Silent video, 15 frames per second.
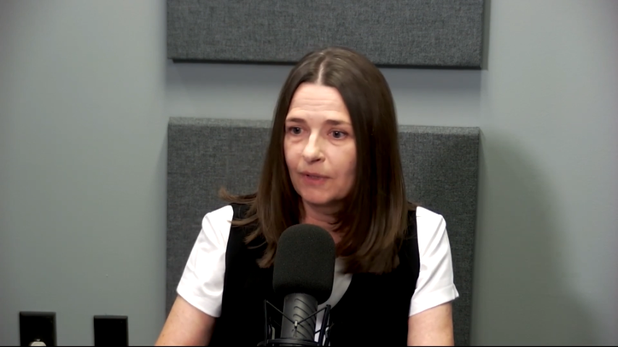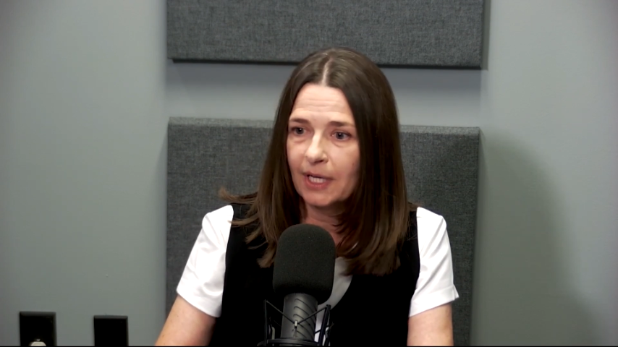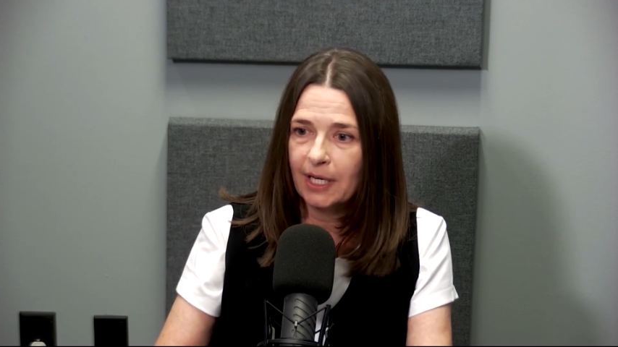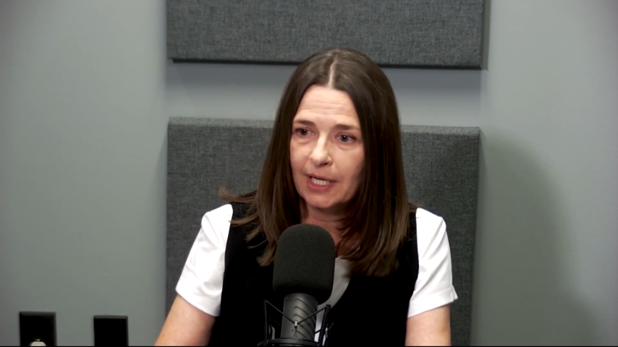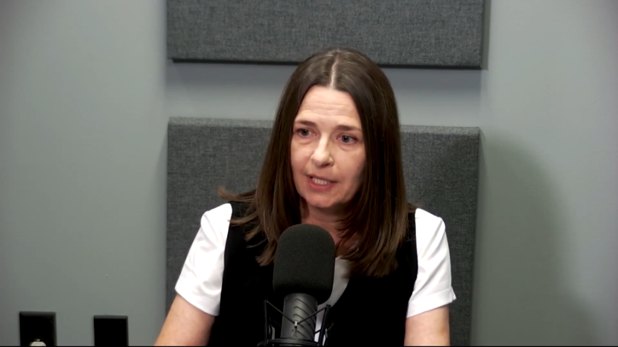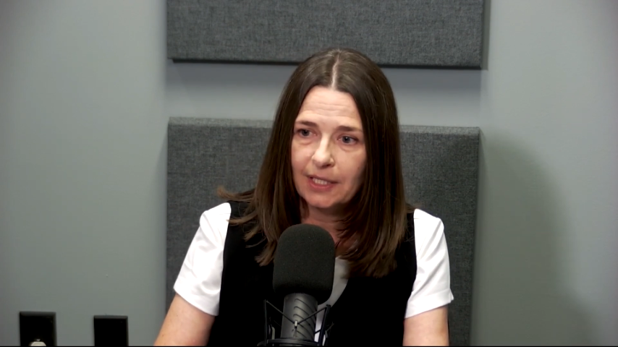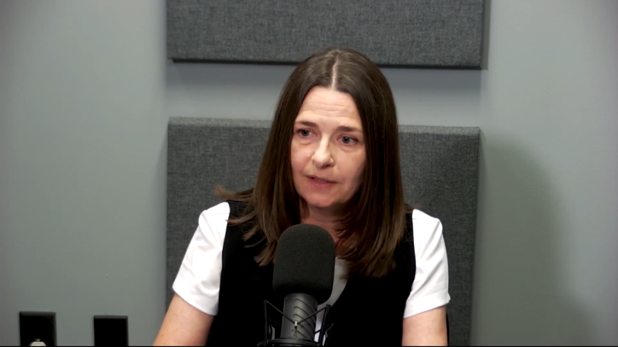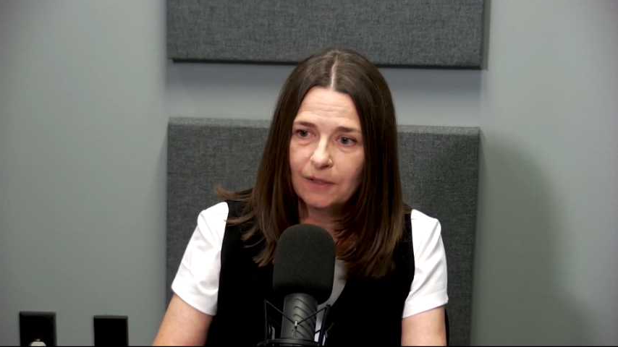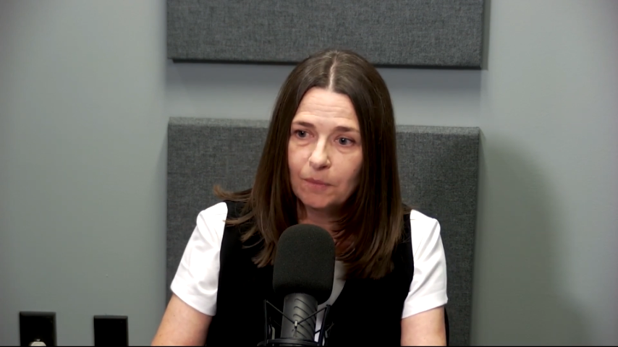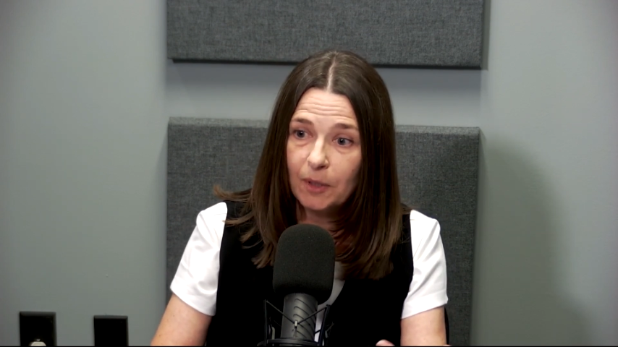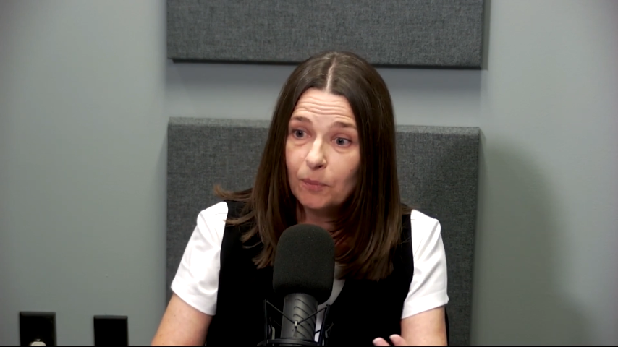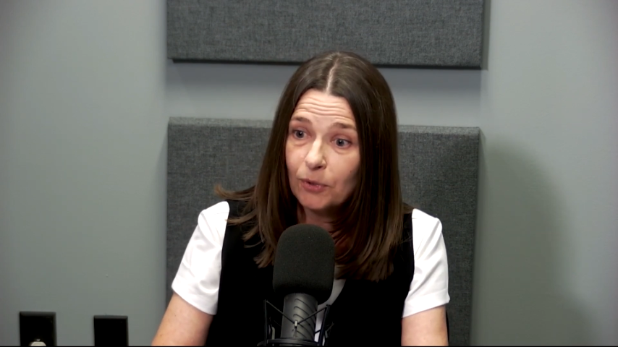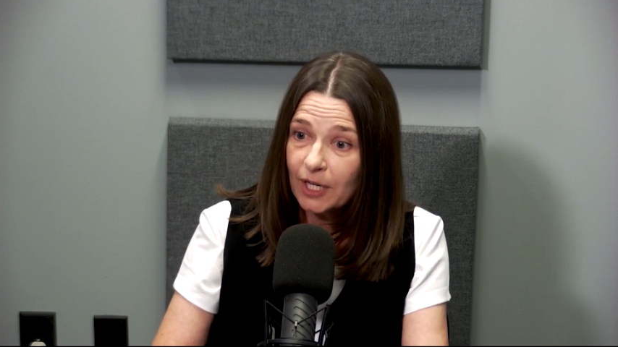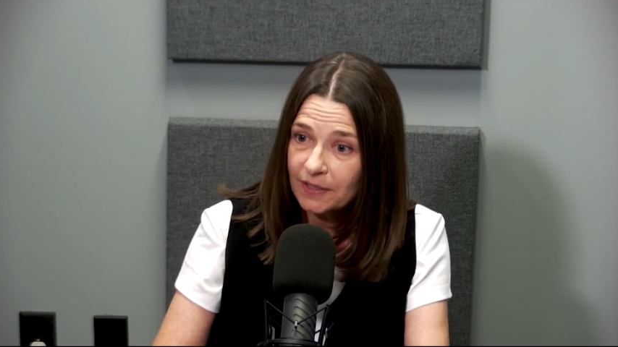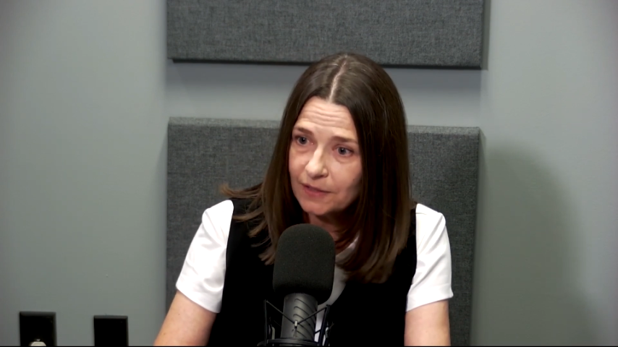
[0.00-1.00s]
that I need to be
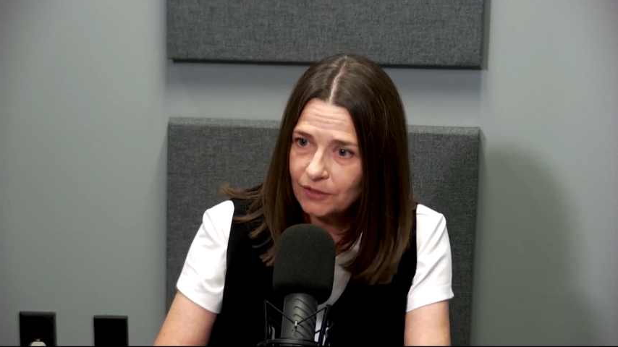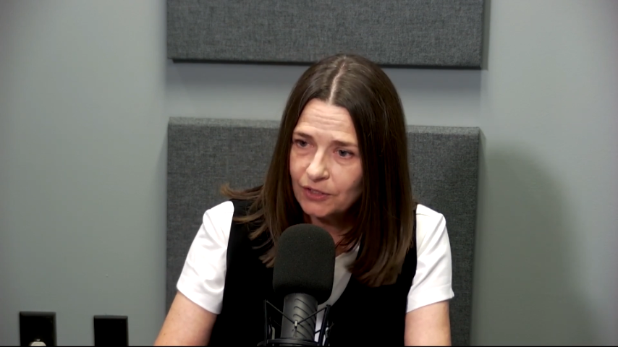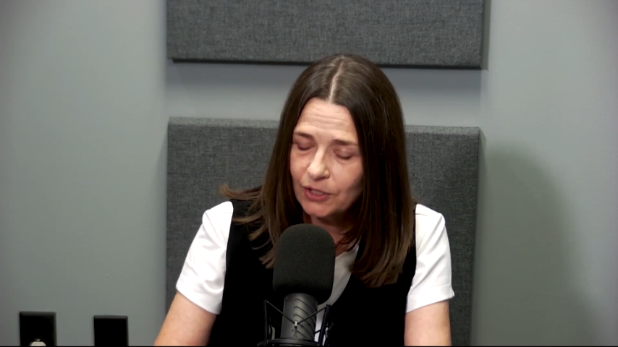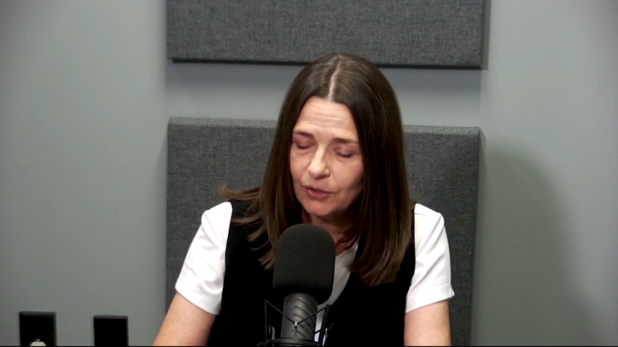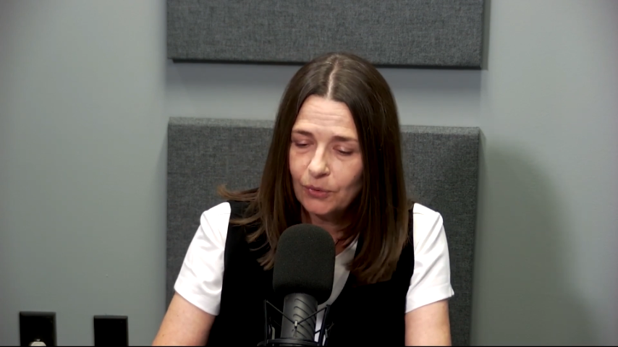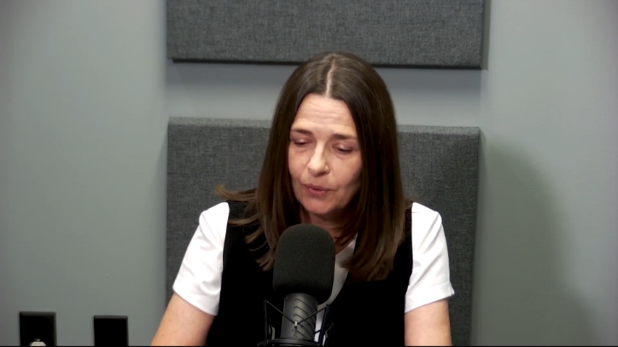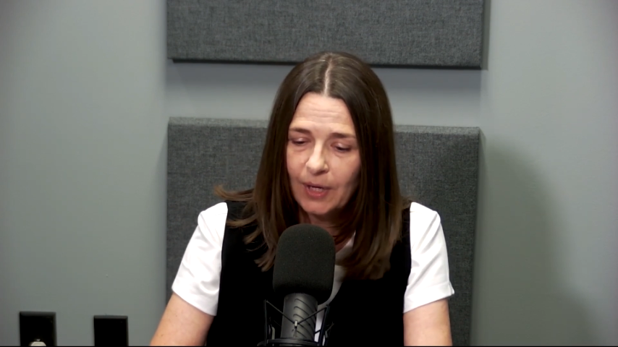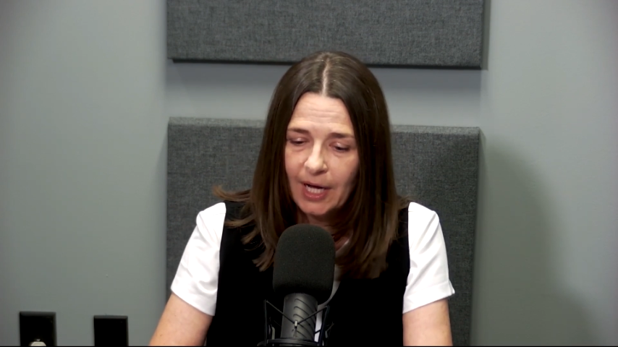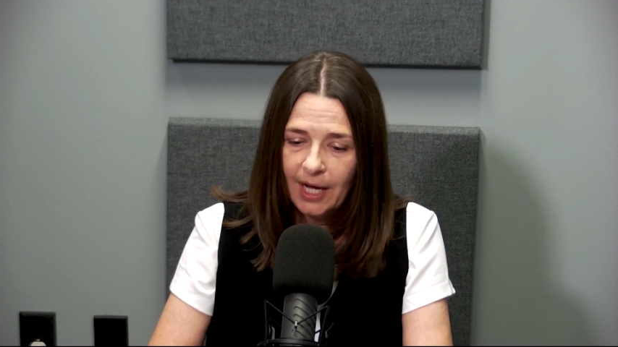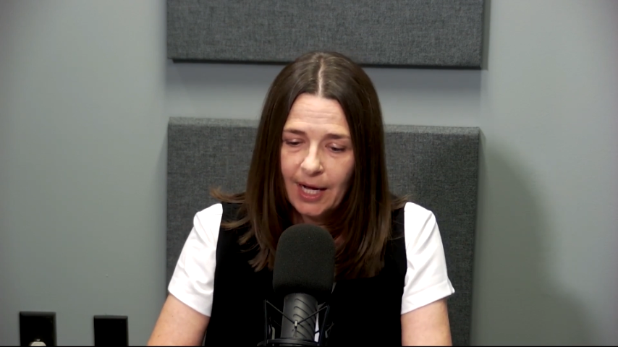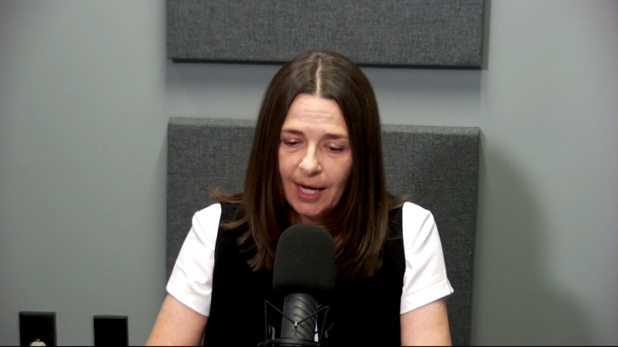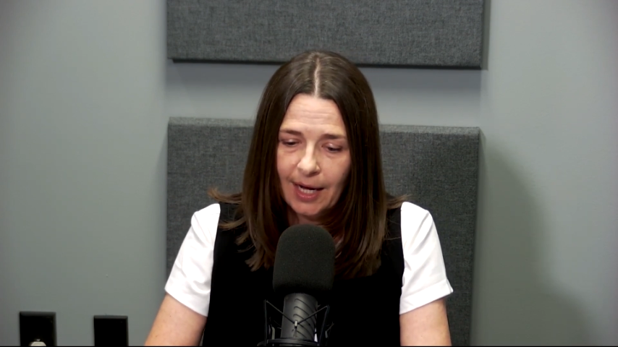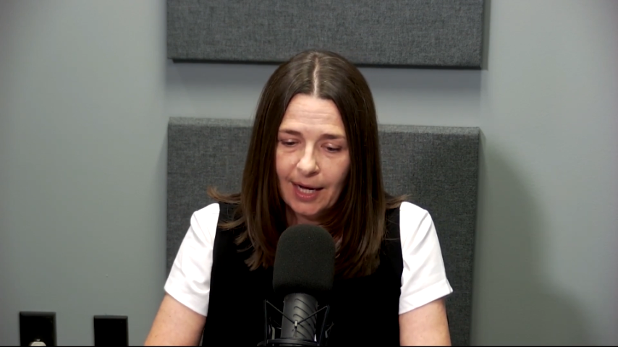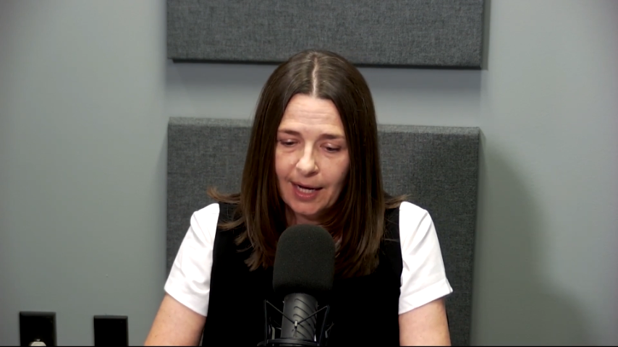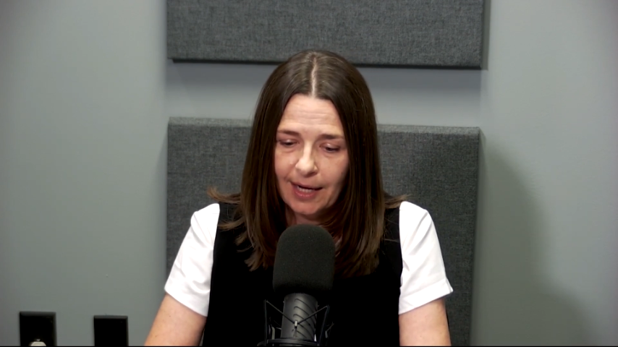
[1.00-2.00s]
present to.
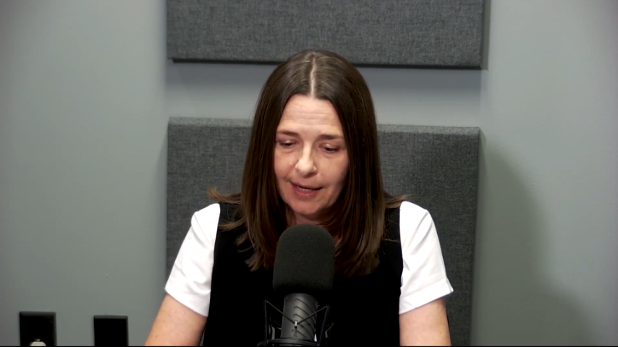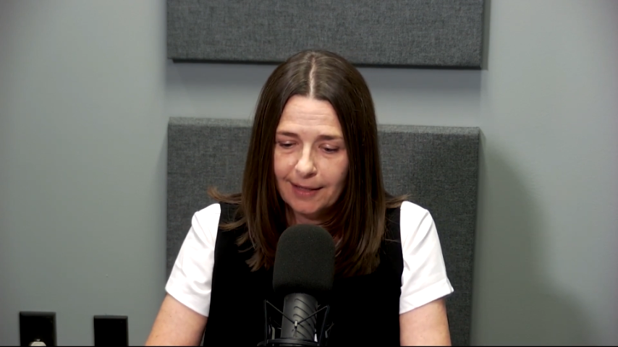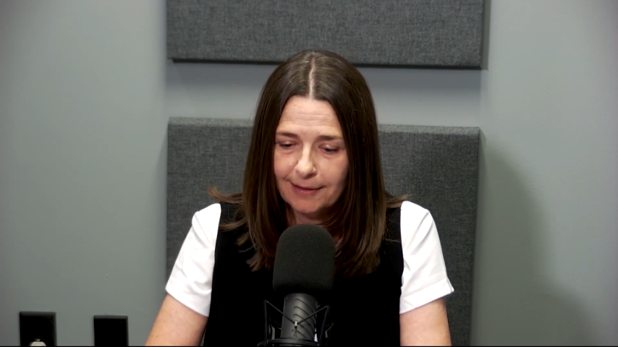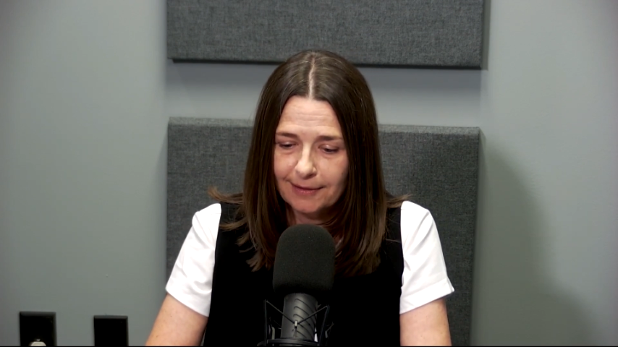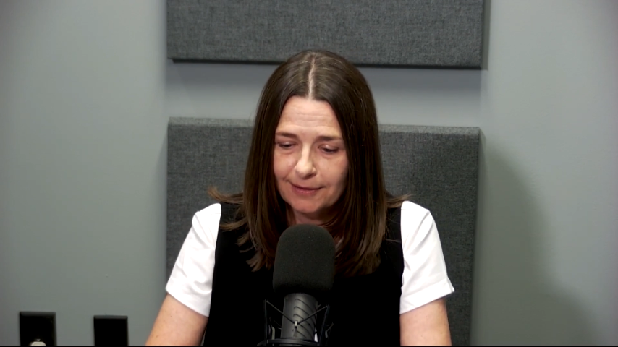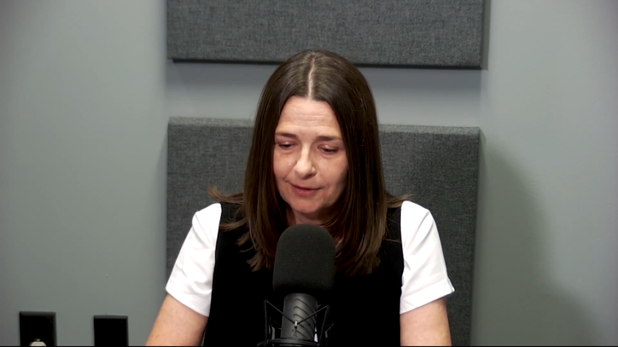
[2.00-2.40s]
And